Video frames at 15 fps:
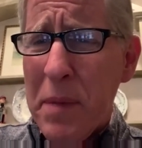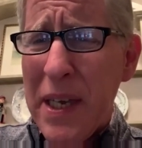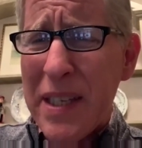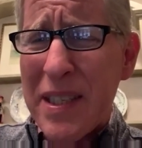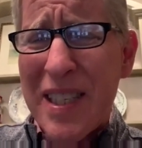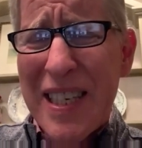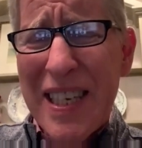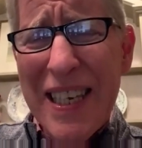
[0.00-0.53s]

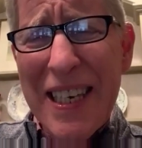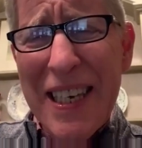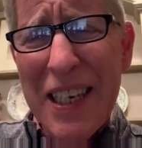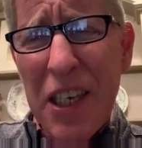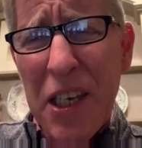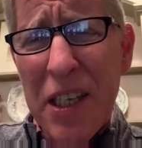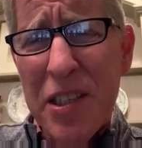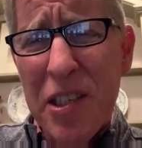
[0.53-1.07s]
It's
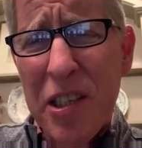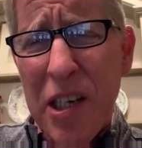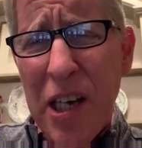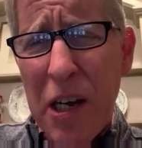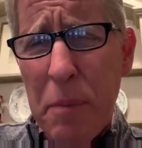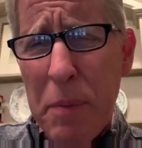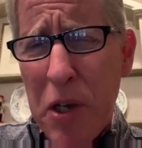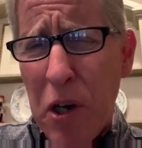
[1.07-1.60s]

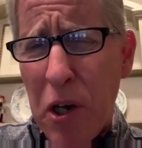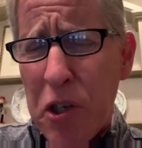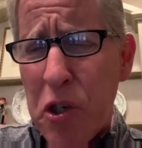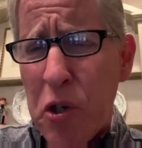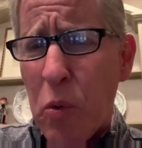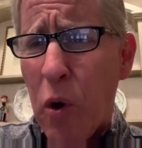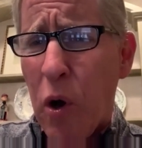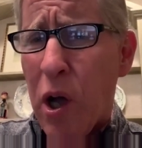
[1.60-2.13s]
going to be on
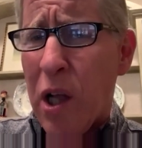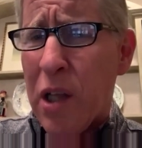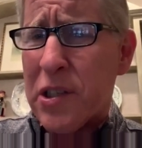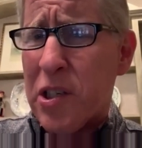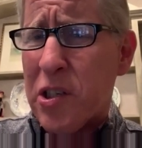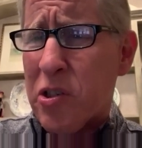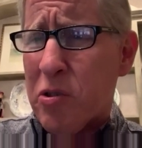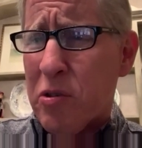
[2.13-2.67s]
you all
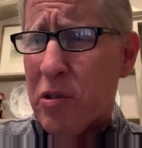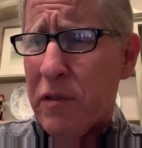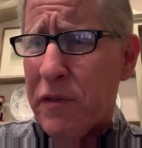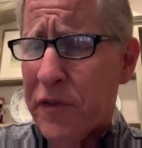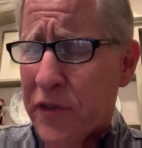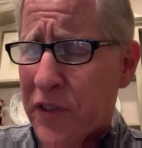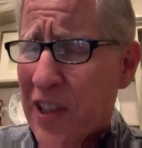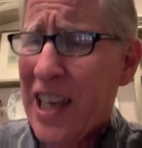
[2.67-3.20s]
to sort of
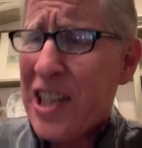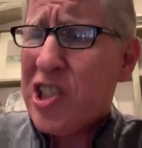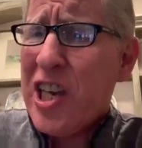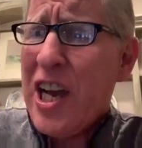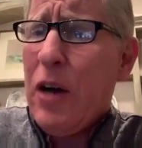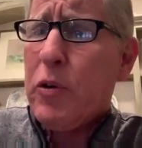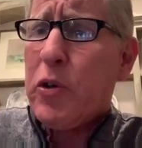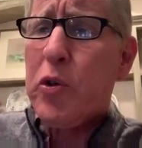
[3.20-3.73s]
flesh
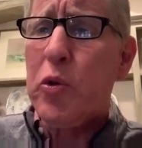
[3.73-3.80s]
out